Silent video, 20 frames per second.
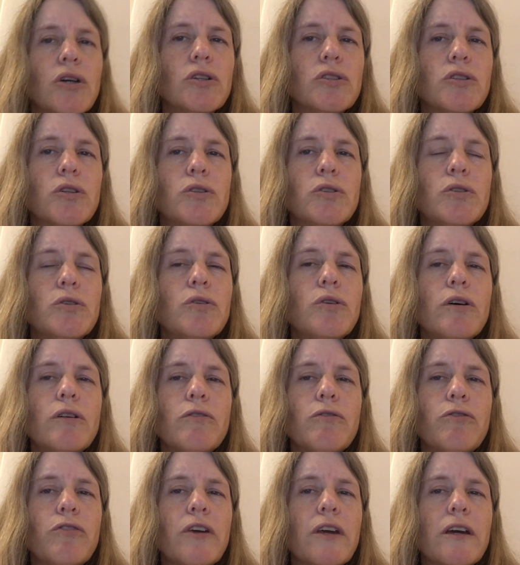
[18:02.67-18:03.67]
"So do not
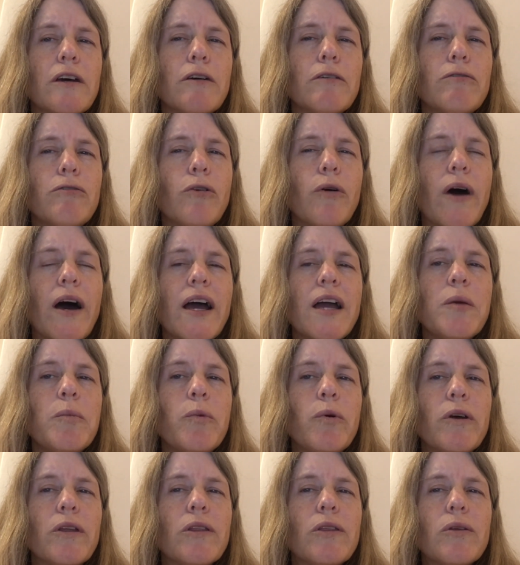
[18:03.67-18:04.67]
fear, for I am
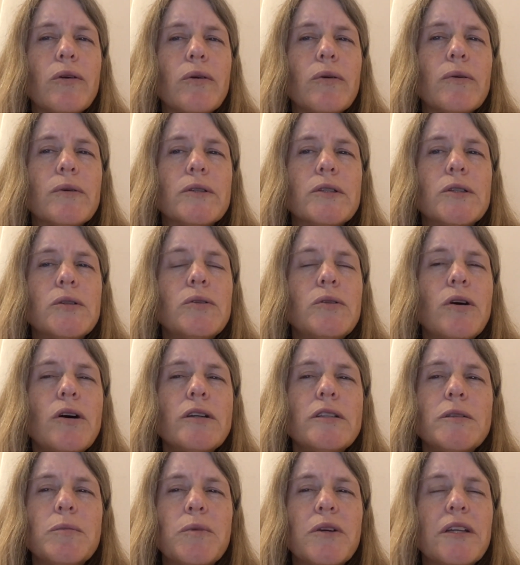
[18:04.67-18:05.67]
with you. Do
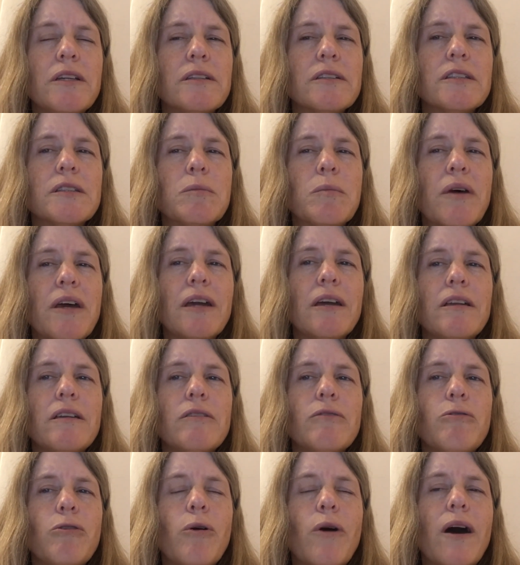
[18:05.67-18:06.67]
not be dismayed,
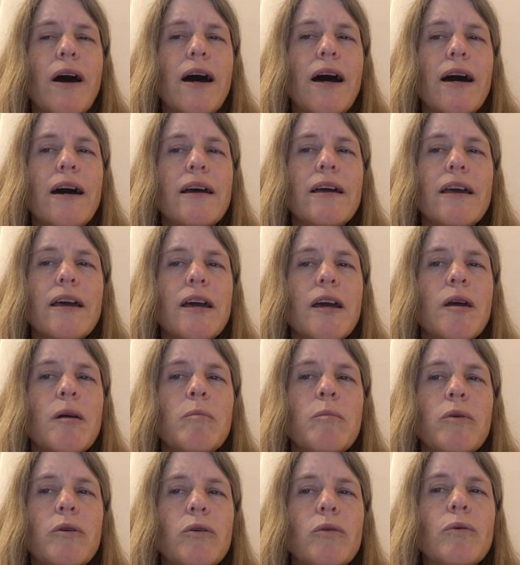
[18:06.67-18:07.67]
for I
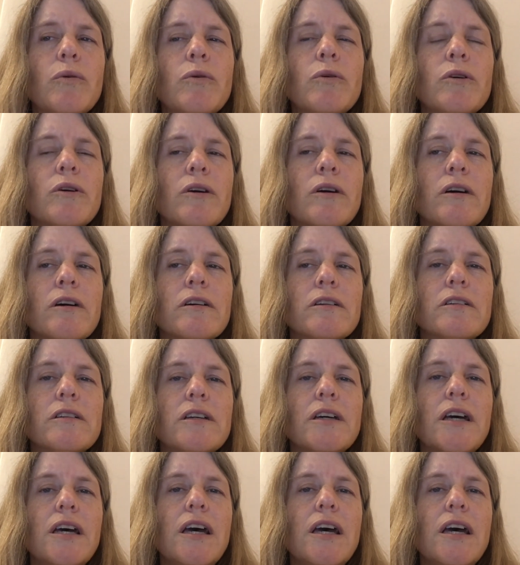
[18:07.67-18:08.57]
am your God.